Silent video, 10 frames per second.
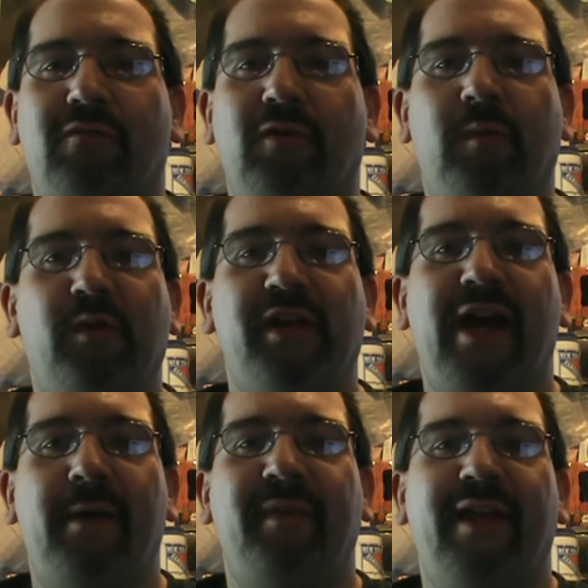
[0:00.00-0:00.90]

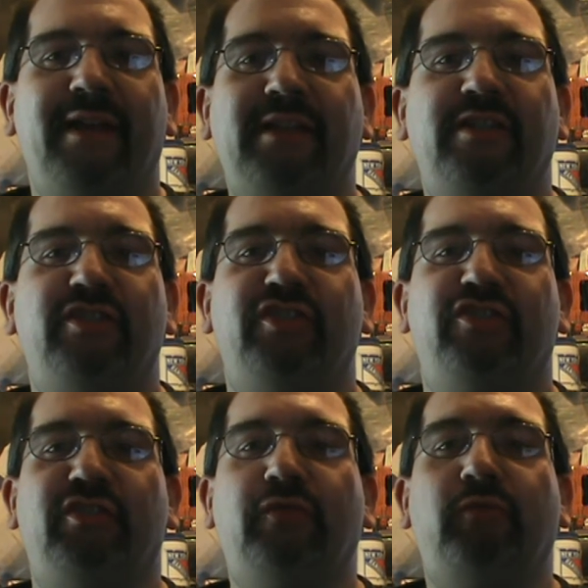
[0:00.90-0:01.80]
RoboCop and
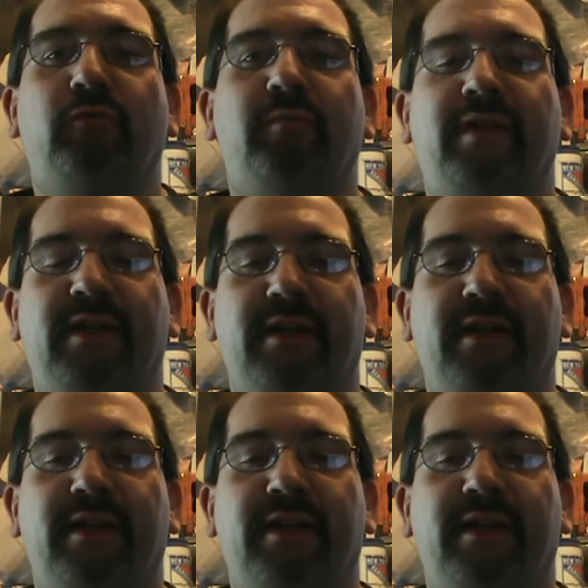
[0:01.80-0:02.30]
Doom.